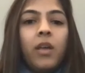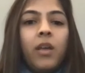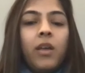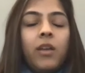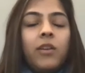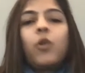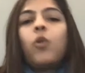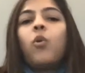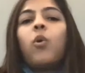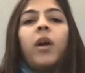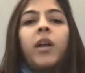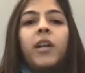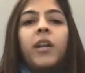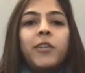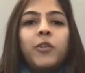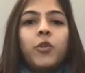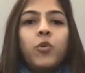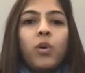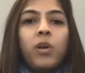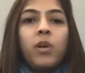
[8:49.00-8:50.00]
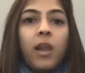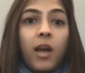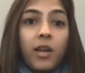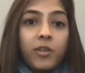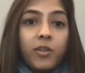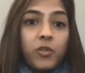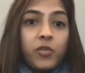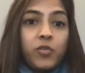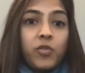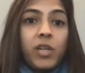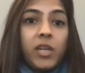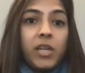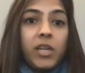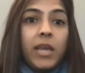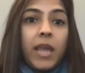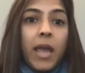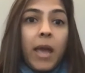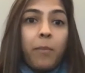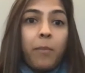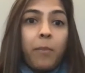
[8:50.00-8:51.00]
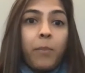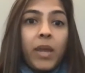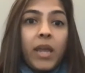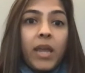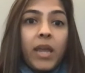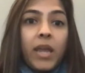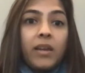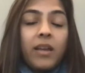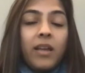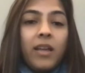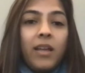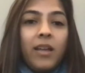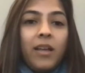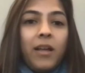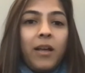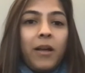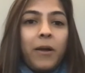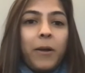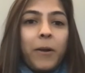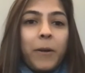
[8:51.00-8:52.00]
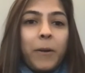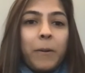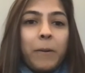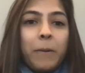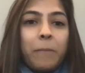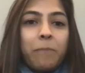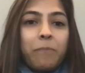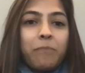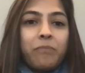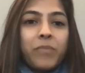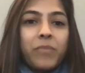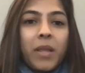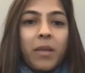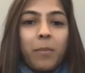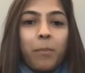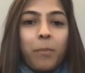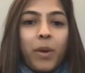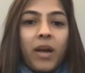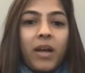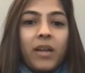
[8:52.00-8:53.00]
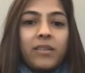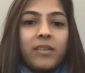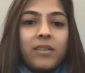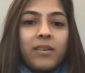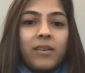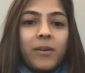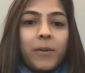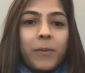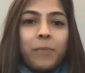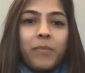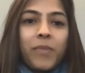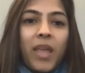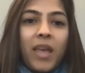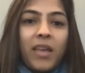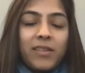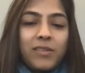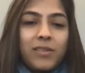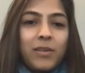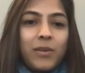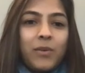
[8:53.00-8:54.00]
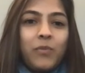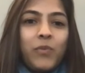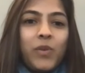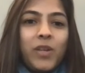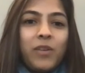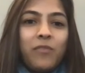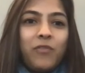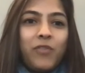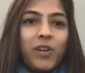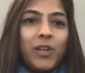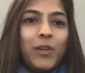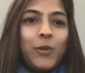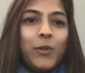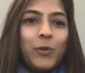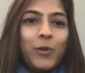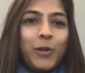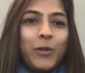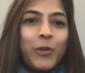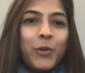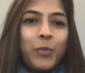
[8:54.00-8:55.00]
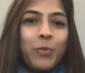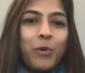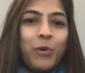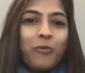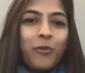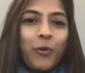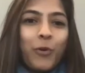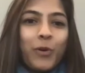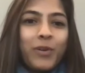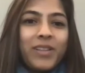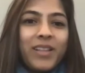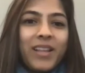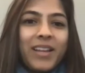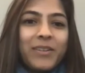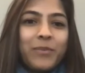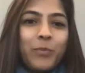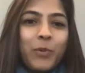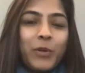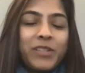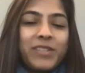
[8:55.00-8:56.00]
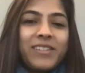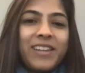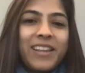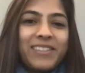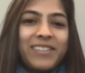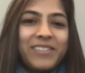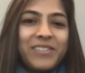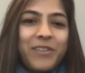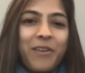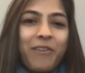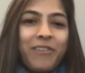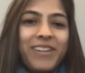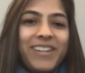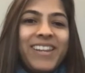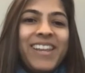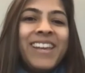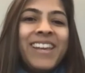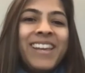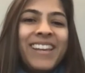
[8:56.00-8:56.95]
to go ahead and do a larger screening campaign. But as we've alluded to before, that wasn't necessary.